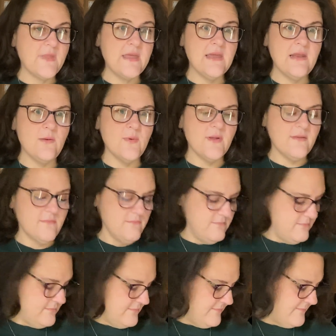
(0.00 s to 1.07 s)
Anyways,
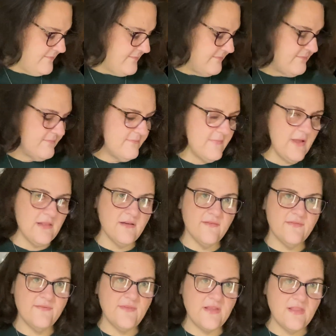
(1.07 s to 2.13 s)
I
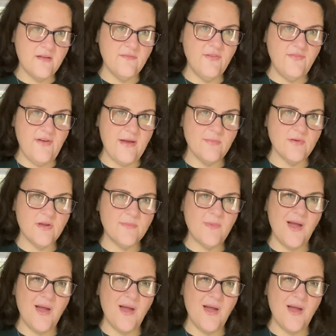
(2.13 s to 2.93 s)
love the fabric.